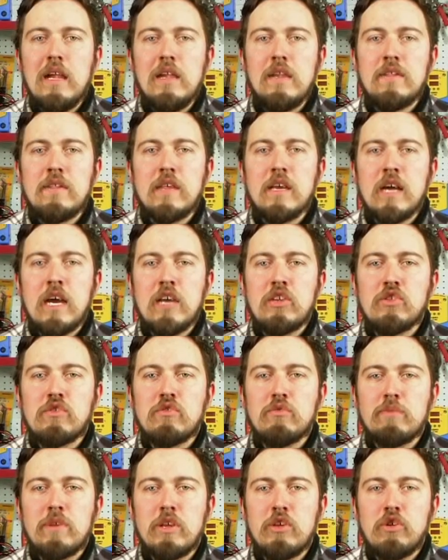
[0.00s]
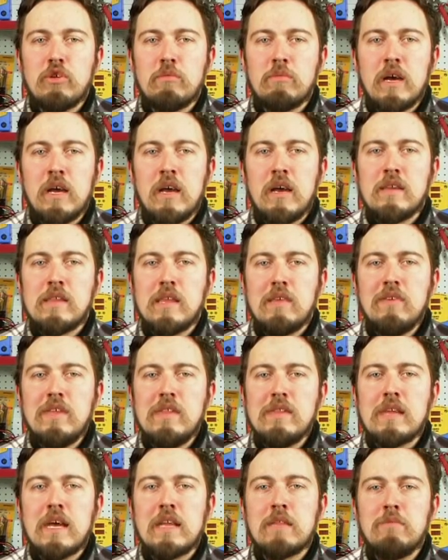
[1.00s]
TV signals in the area
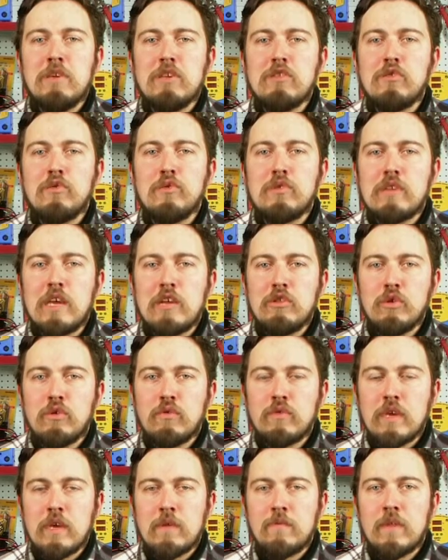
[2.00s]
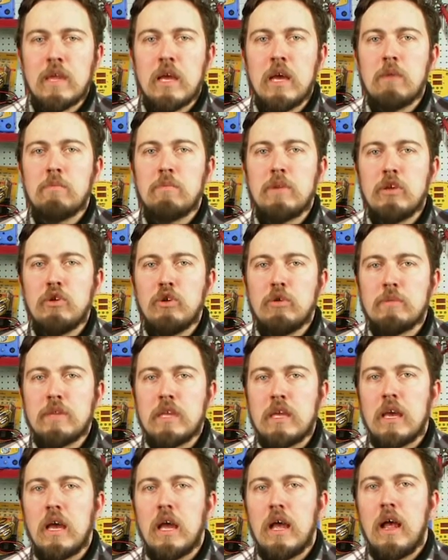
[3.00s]
of consistent reception.
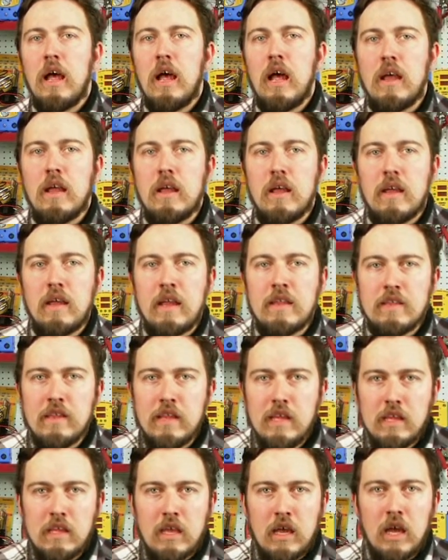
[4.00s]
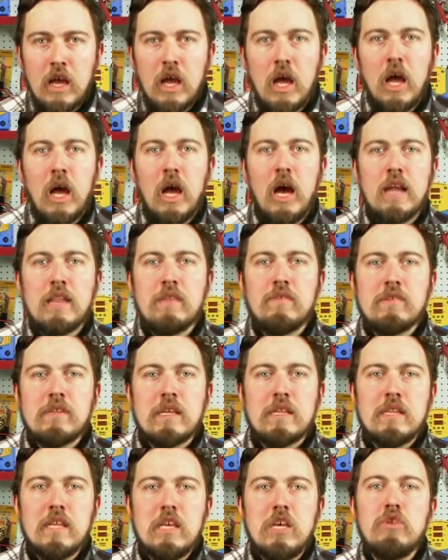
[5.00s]
Range and quality of reception
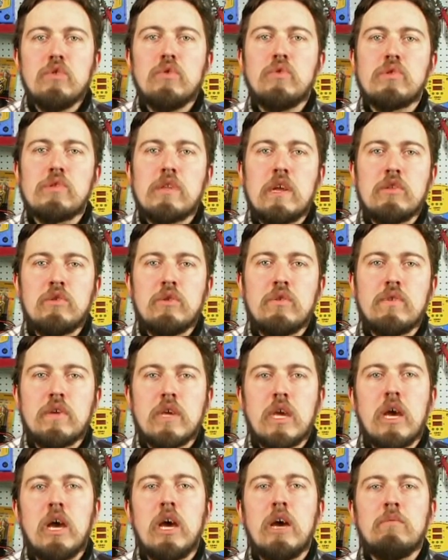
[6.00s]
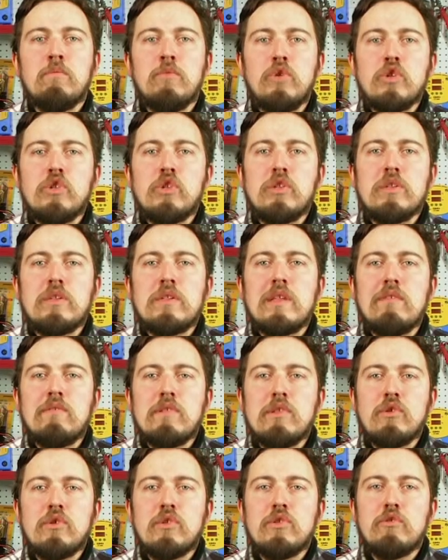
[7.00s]
depend on the size of the receiving
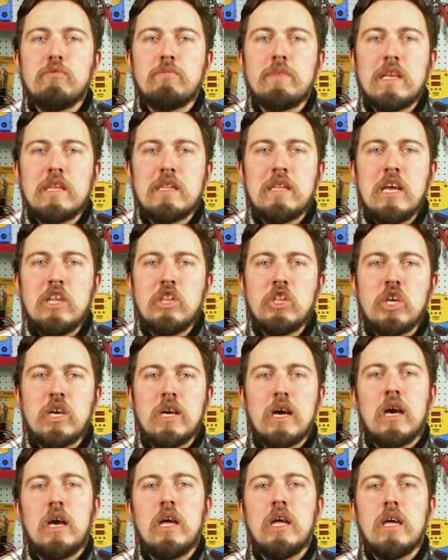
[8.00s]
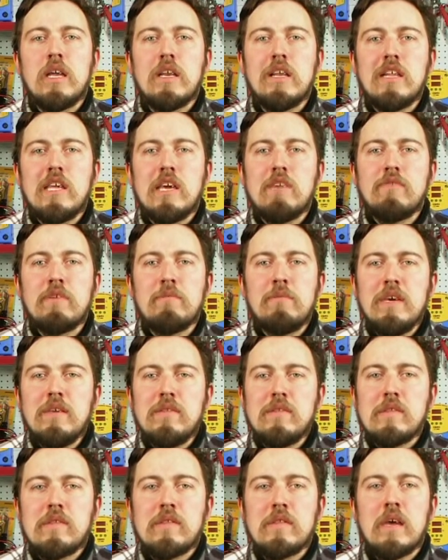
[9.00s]
antenna, the height of its
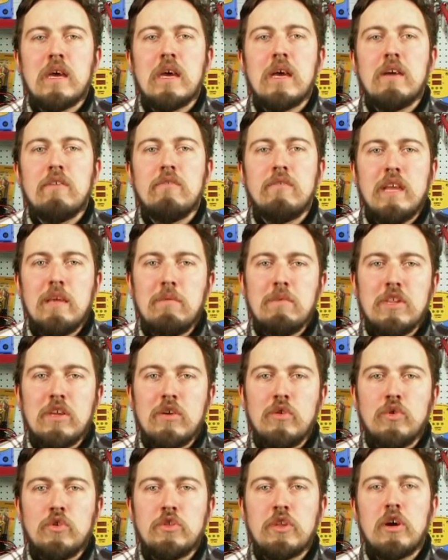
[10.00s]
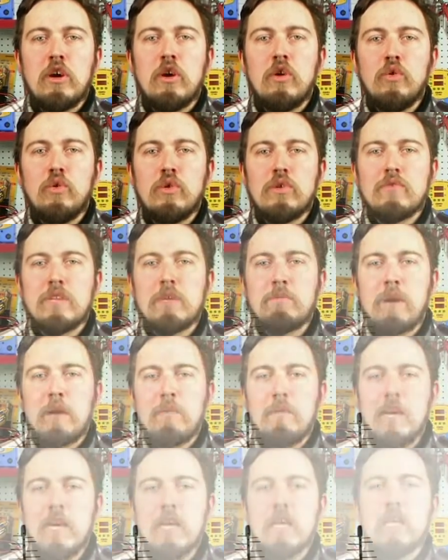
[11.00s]
installation, power of a television